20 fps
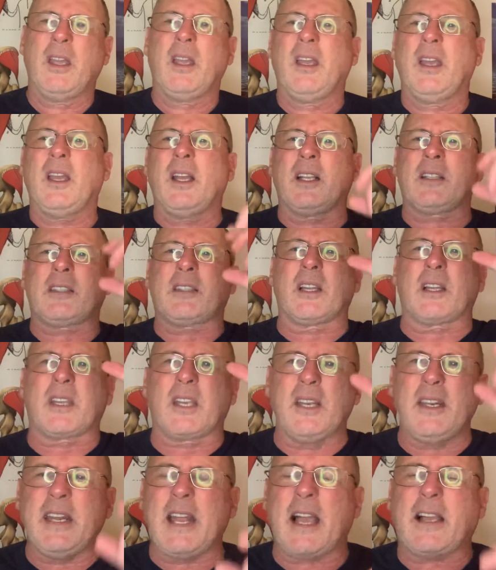It's the
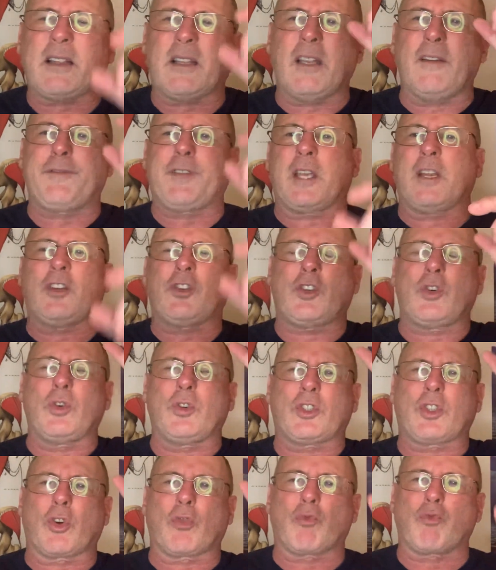connective tissue
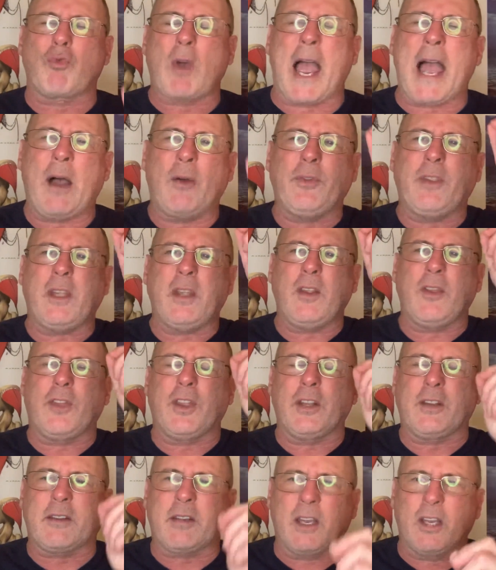surrounding
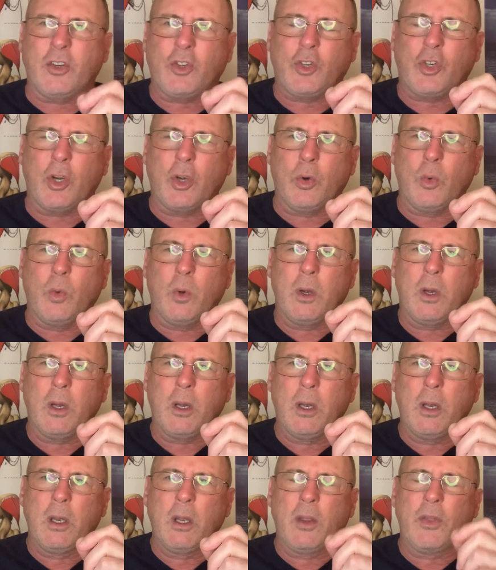the tissue,
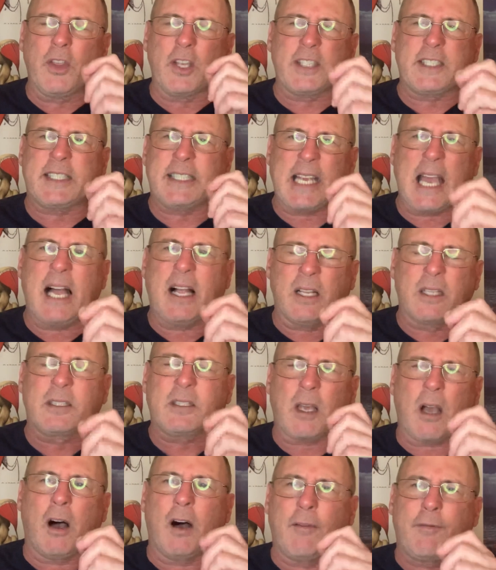the cells
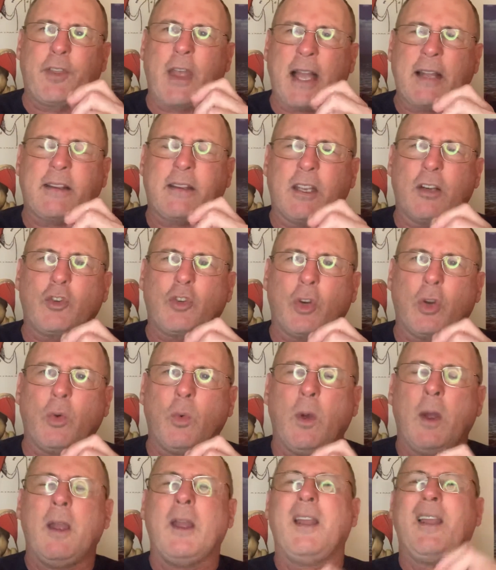of that
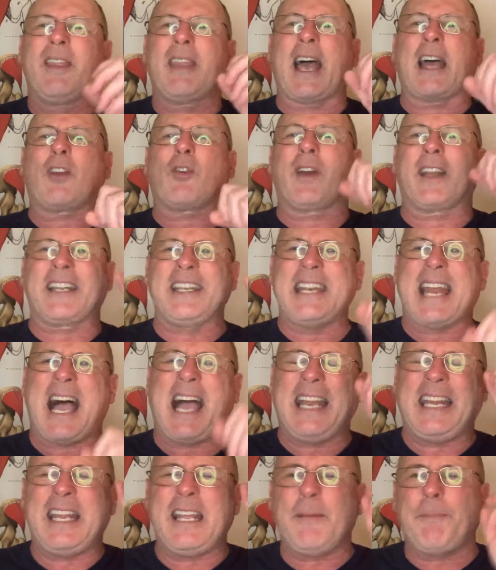tissue, that are
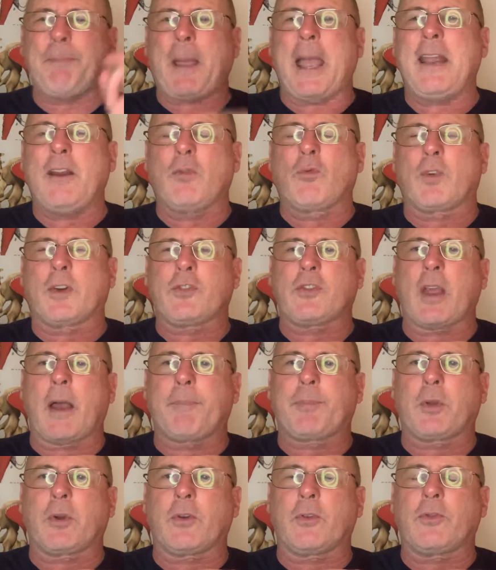igniting pain
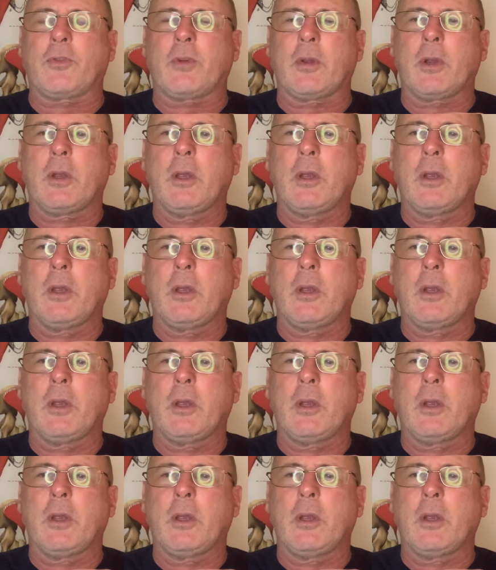receptors